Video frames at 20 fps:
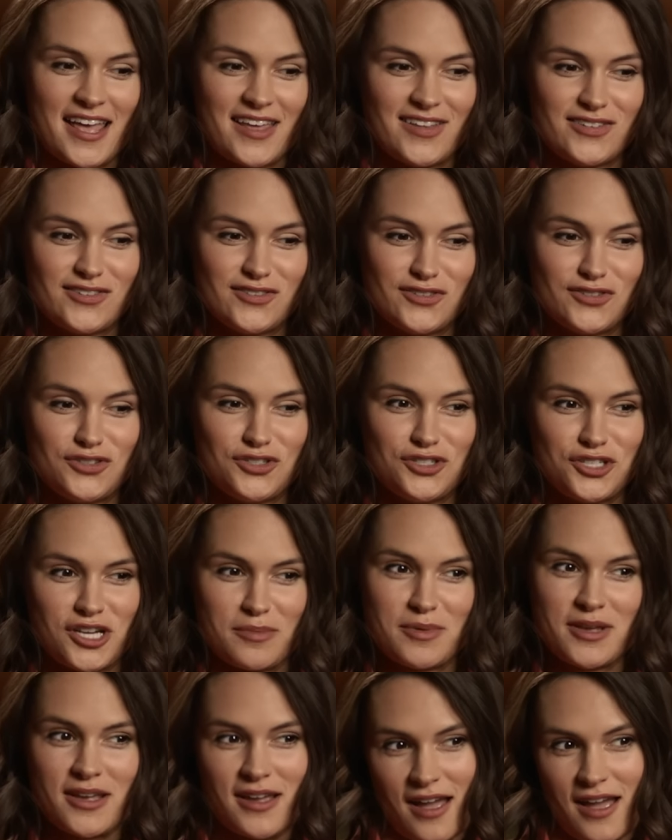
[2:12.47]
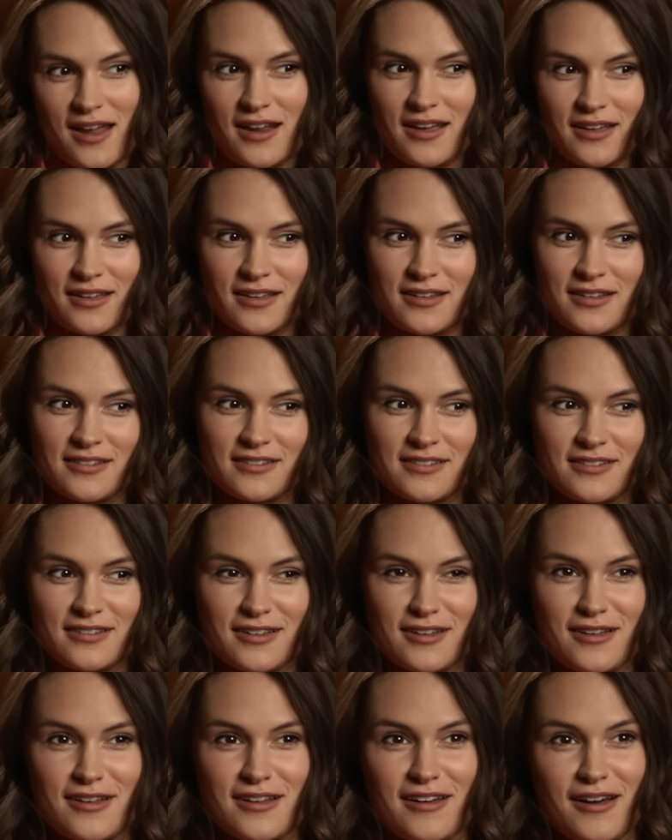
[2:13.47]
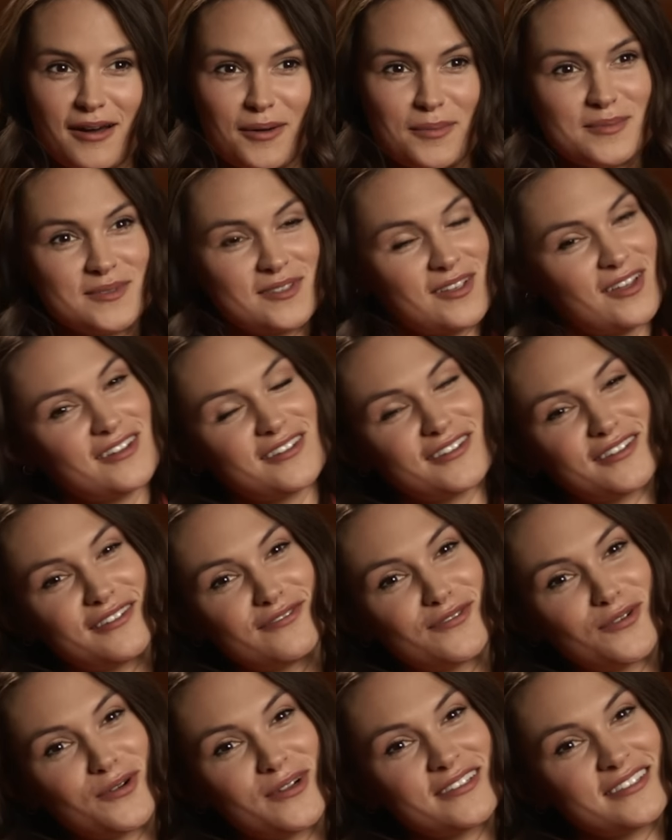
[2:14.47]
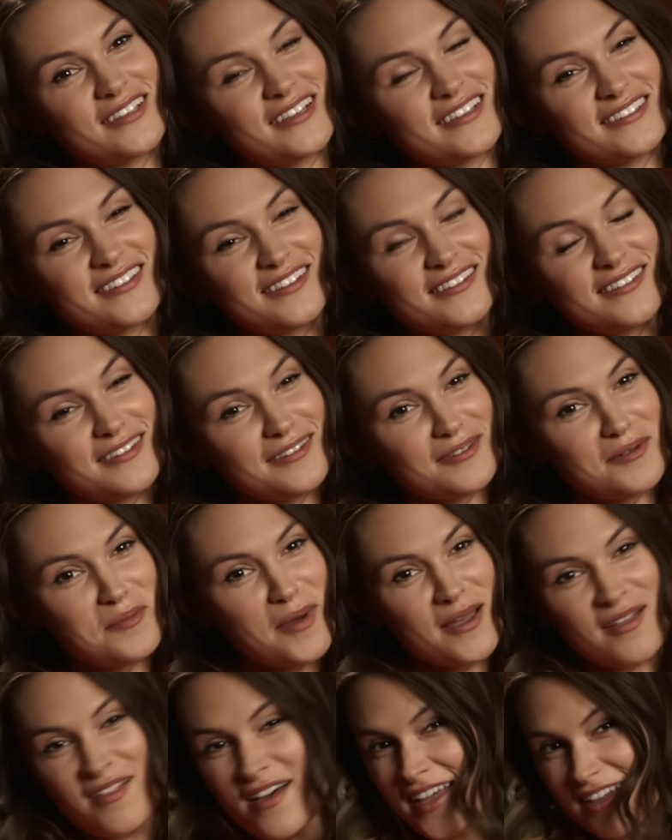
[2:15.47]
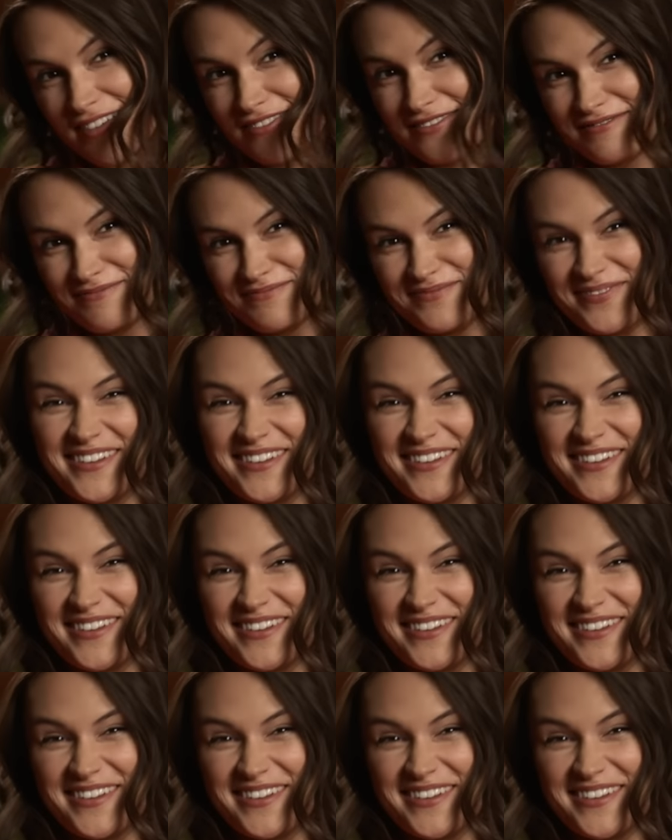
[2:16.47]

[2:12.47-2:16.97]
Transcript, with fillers: And Jimmy kind of comes onto the four sixes into my life.